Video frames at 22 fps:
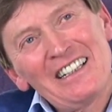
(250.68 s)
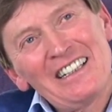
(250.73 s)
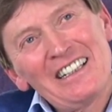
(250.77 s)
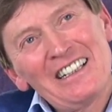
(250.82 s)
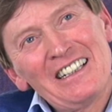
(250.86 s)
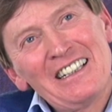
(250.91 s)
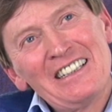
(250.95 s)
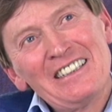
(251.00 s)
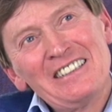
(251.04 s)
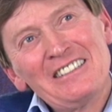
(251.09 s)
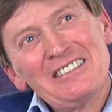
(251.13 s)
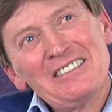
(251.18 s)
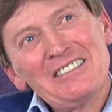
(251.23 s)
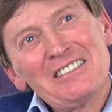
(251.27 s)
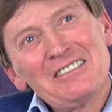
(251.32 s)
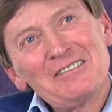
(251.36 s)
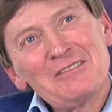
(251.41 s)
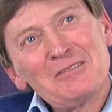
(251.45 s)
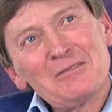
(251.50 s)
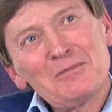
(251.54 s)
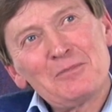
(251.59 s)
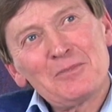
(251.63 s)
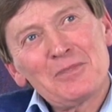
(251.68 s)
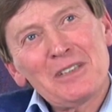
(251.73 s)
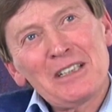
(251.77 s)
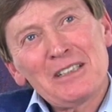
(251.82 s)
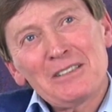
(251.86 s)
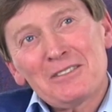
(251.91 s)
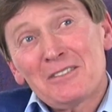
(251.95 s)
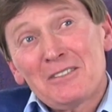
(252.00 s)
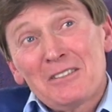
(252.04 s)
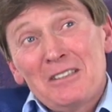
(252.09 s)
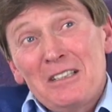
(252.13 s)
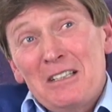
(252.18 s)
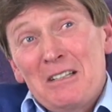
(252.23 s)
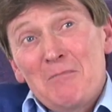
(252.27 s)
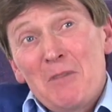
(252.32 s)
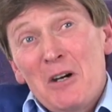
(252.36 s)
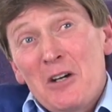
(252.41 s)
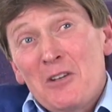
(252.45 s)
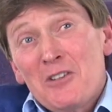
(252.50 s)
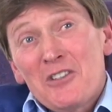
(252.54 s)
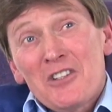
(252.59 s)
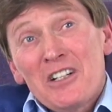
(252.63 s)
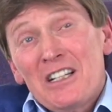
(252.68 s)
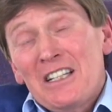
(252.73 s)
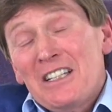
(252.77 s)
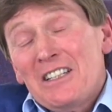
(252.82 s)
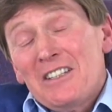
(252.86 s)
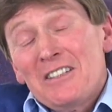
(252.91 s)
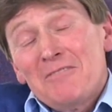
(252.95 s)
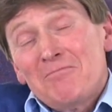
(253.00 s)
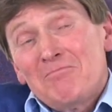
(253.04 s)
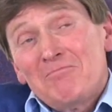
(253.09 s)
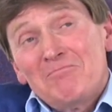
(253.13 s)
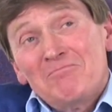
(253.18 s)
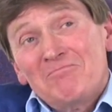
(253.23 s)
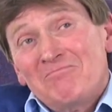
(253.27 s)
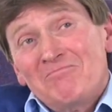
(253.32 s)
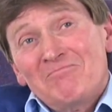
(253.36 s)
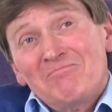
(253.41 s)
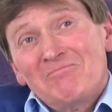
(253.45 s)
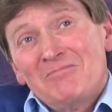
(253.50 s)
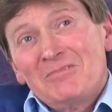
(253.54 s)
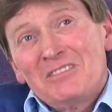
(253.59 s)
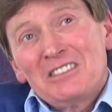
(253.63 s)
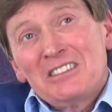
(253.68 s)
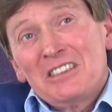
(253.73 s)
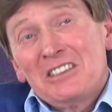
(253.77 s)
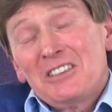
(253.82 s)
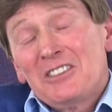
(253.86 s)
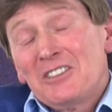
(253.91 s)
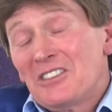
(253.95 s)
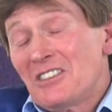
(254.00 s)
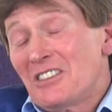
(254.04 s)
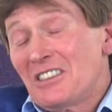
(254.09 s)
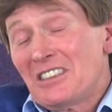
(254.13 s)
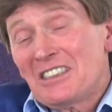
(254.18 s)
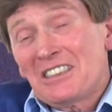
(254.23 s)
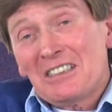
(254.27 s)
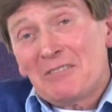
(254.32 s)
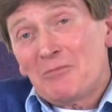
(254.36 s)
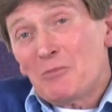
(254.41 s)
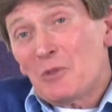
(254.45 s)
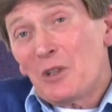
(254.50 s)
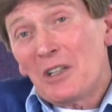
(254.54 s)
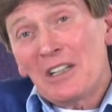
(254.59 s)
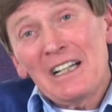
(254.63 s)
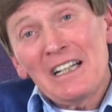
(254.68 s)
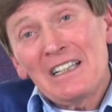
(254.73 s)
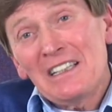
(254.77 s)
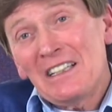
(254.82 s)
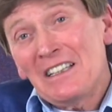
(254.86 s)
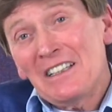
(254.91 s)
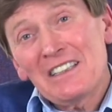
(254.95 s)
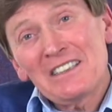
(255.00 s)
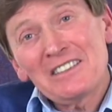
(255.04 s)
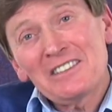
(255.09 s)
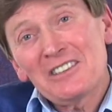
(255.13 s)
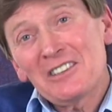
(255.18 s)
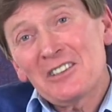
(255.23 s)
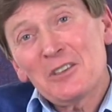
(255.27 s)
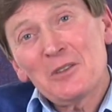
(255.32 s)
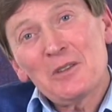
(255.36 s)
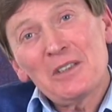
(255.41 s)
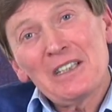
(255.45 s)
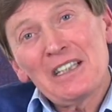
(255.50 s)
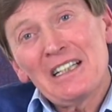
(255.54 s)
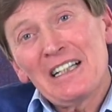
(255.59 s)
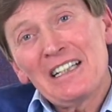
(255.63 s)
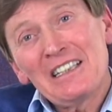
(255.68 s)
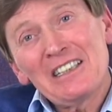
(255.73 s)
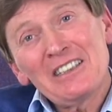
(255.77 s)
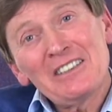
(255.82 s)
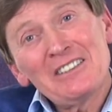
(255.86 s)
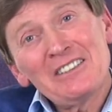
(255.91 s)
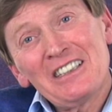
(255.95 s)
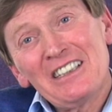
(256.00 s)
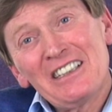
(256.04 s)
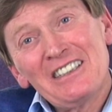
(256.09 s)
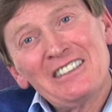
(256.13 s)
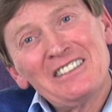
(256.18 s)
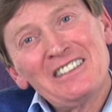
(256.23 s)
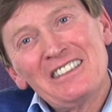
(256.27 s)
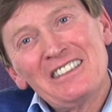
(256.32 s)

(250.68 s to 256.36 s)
and perhaps emotionally they just didn't want anything to do with it. I don't know.